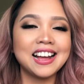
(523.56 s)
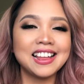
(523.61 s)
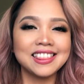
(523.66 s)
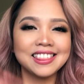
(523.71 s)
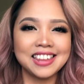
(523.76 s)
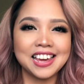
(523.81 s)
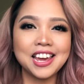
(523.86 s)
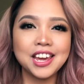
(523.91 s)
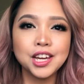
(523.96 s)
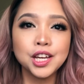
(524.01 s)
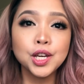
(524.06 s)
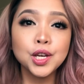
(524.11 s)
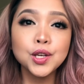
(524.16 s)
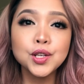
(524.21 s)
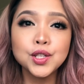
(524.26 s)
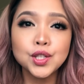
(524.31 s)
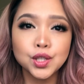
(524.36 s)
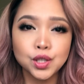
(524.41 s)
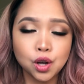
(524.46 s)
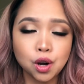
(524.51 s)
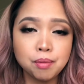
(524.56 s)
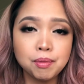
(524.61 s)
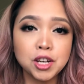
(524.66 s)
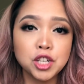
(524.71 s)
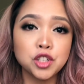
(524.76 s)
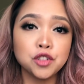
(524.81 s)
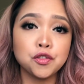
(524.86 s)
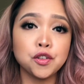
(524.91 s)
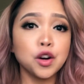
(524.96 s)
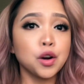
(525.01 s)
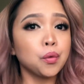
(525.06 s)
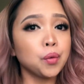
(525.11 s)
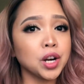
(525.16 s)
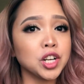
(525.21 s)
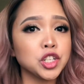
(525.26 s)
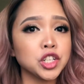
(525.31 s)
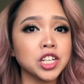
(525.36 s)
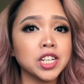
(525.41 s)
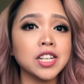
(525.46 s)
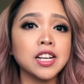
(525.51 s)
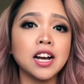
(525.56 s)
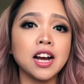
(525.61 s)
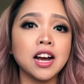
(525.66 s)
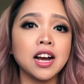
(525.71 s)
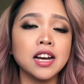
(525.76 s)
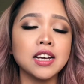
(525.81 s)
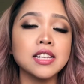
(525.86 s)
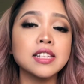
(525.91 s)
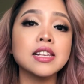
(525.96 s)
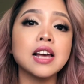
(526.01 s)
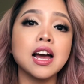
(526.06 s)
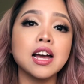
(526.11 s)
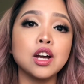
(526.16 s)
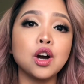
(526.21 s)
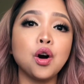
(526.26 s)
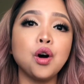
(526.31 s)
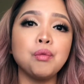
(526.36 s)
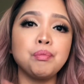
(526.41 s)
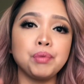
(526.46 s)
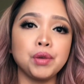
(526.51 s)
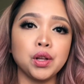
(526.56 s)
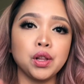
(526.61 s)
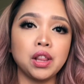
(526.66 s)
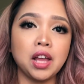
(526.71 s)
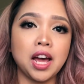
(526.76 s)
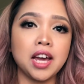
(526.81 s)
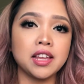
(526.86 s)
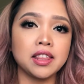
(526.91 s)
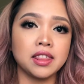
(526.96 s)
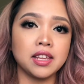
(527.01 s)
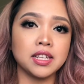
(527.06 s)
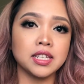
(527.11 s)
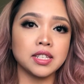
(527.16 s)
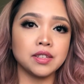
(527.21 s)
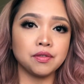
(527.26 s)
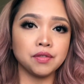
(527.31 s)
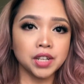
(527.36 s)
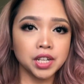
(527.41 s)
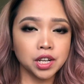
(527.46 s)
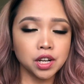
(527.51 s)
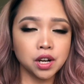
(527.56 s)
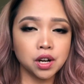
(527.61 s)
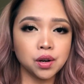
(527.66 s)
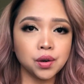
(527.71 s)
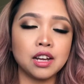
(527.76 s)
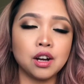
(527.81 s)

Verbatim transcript: Thank you so much for watching, guys. I hope you like this video.